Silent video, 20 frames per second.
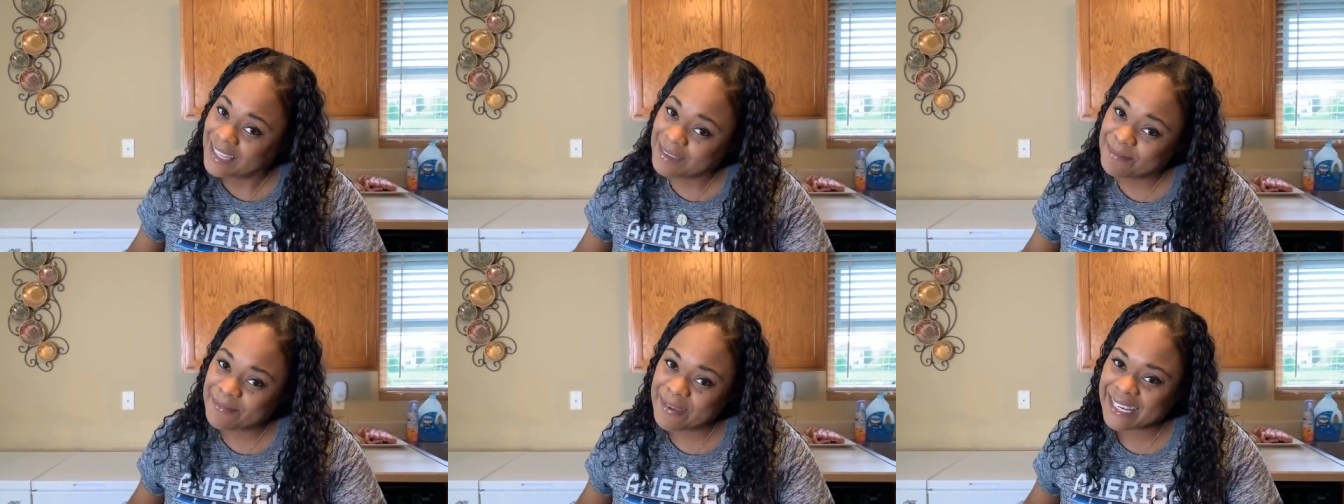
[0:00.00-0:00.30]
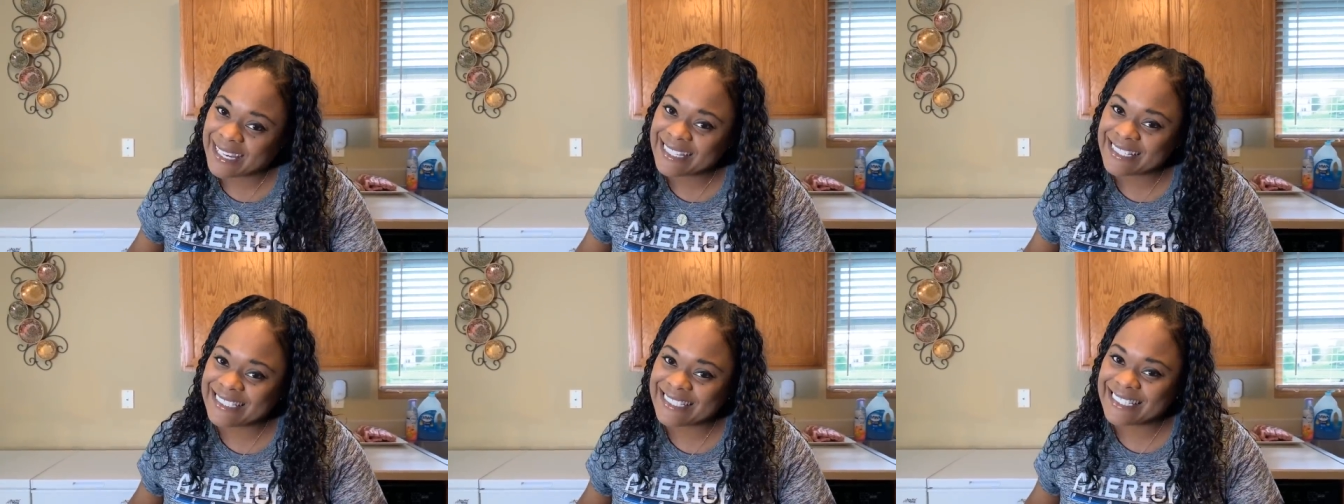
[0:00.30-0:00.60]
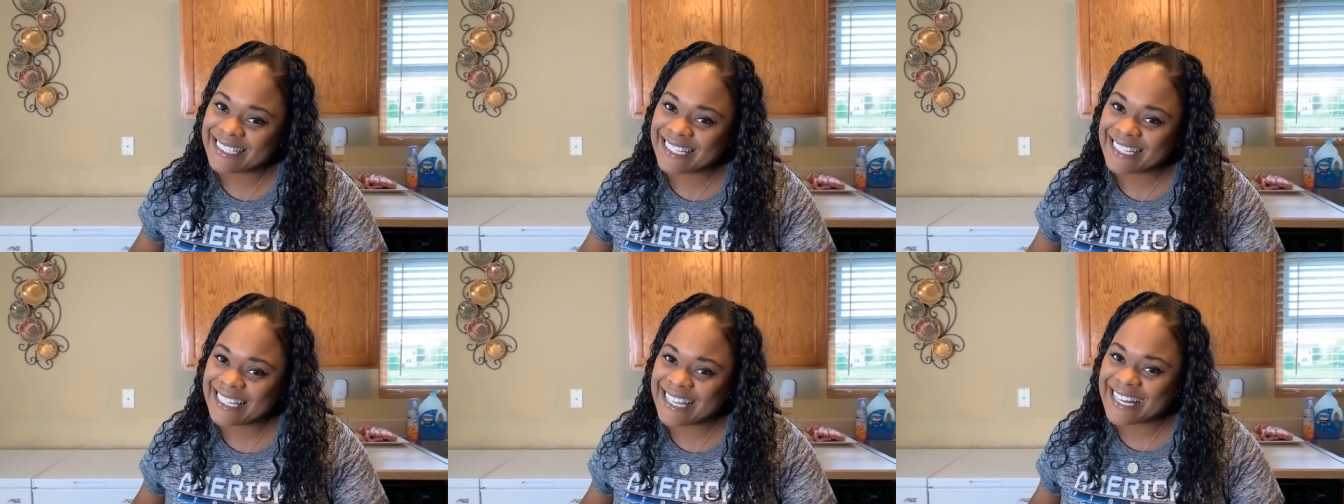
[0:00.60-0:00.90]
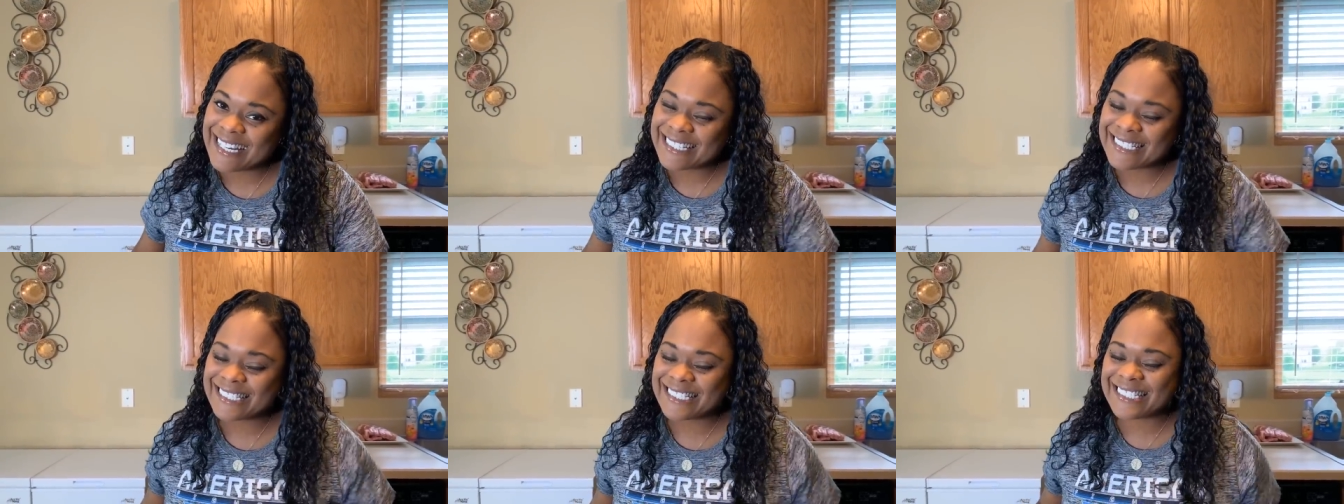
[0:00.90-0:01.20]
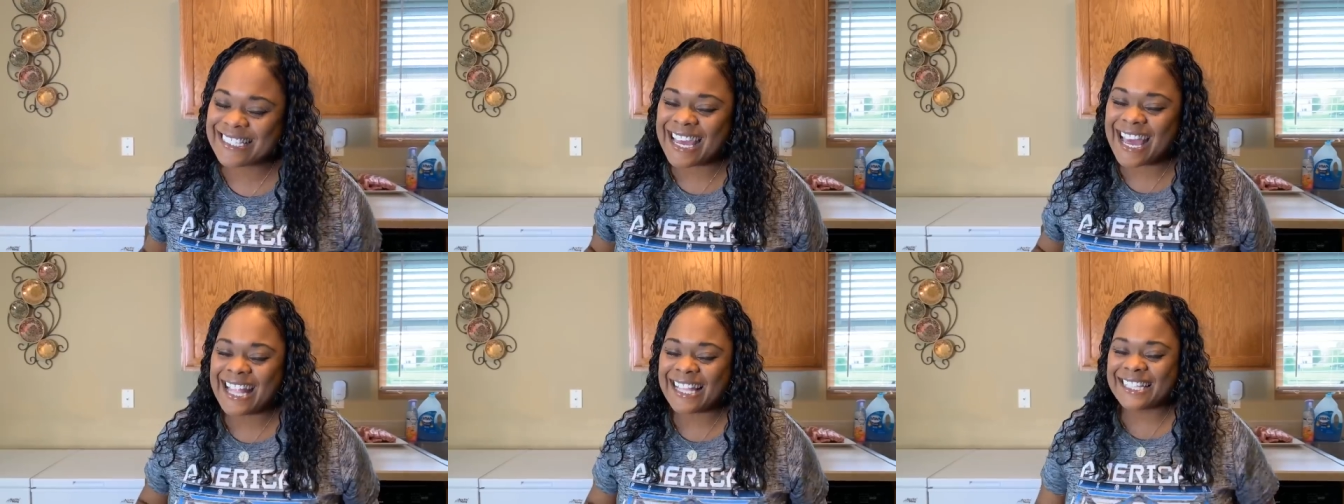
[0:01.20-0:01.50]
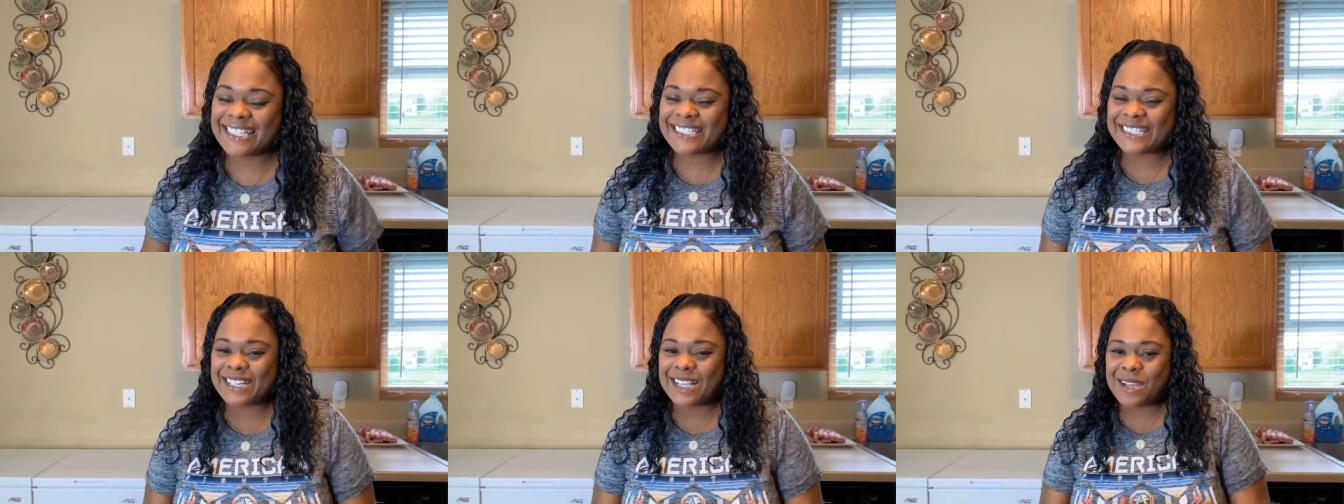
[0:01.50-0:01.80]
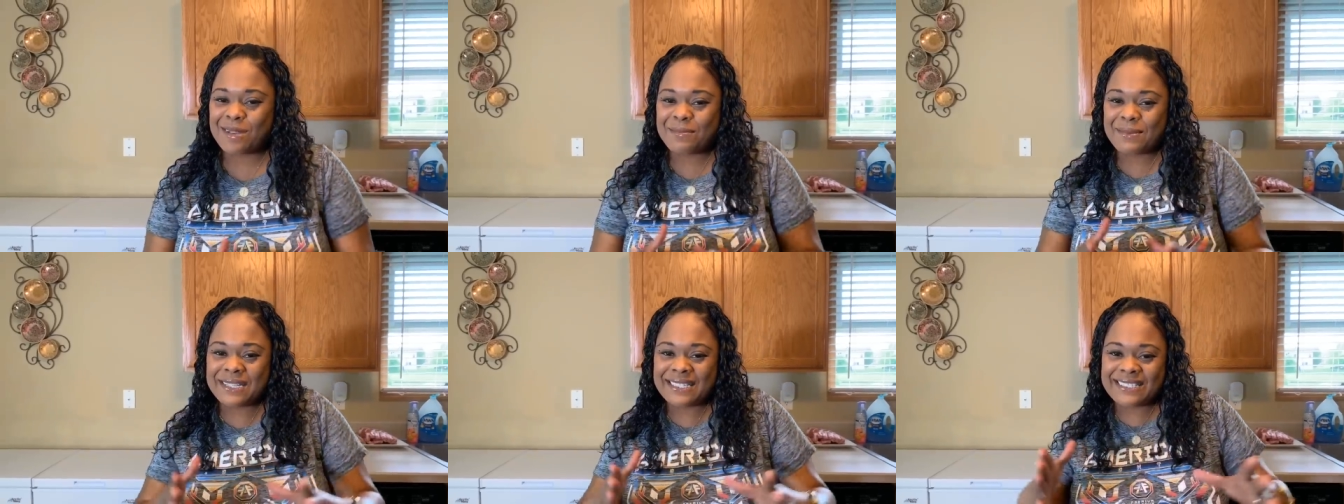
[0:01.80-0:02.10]
make a Gina Young style, it's
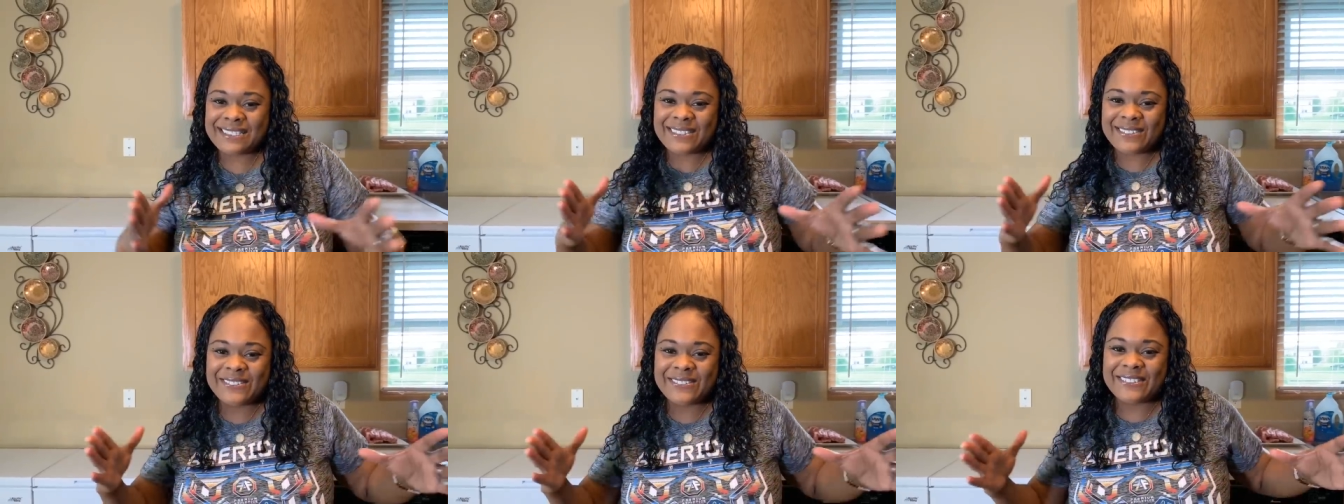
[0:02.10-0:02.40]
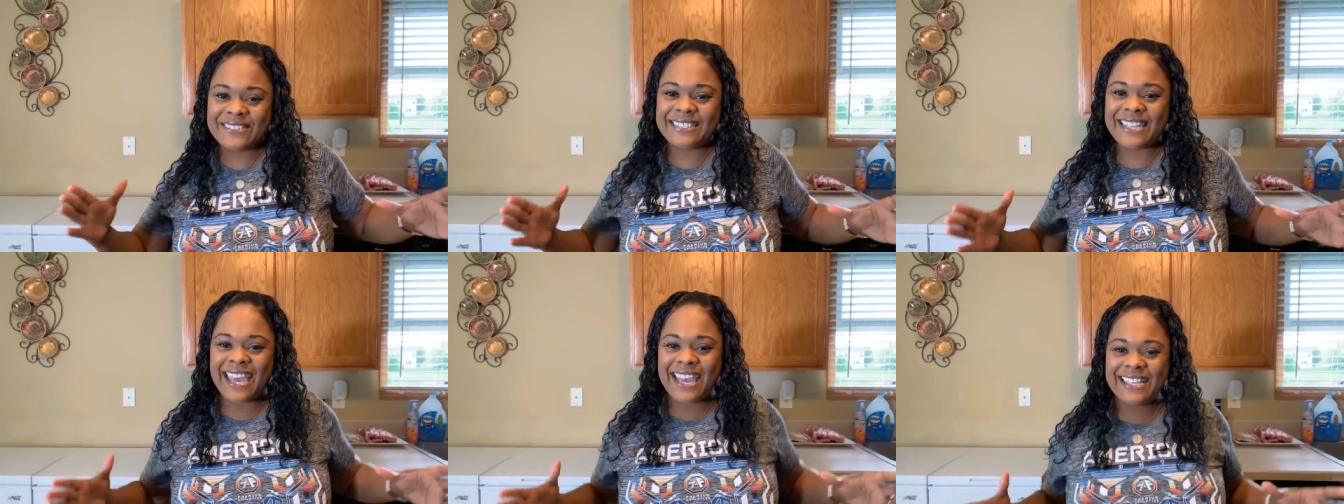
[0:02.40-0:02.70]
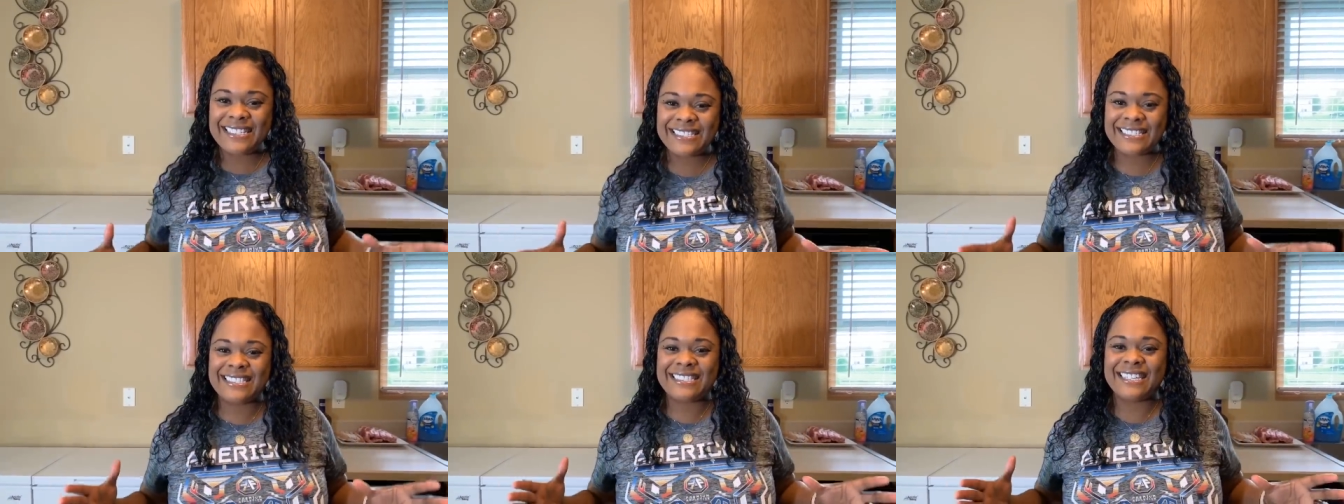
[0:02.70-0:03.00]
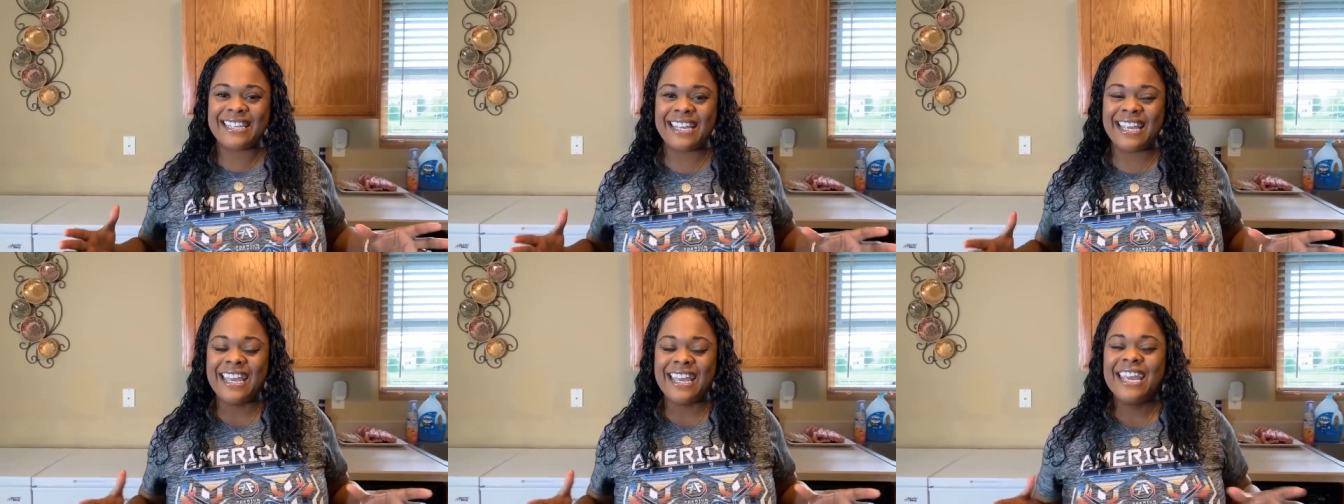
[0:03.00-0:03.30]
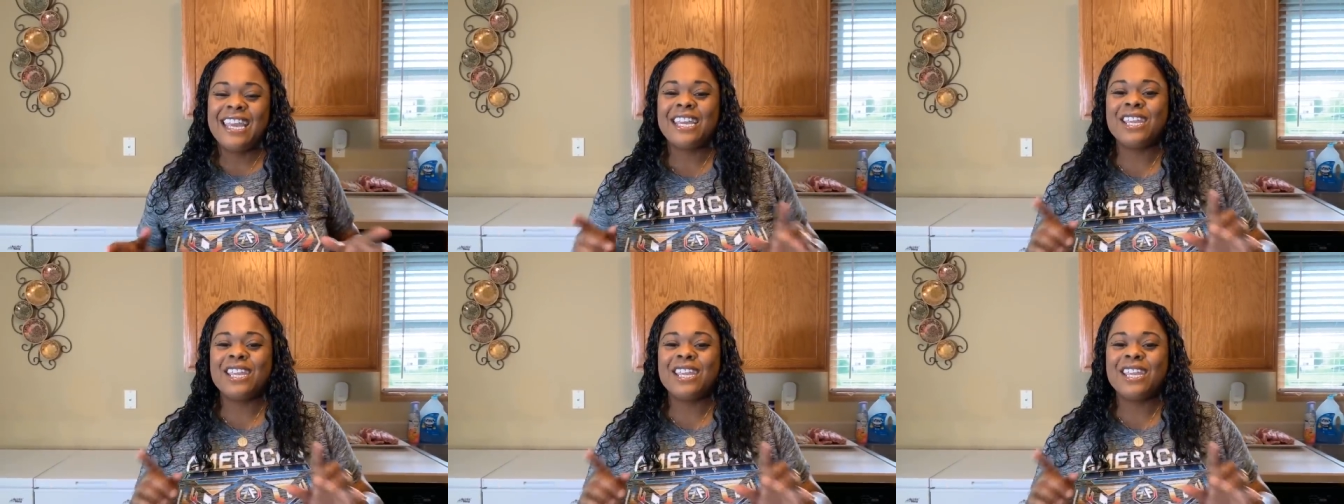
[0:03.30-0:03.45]
going to be so tasty.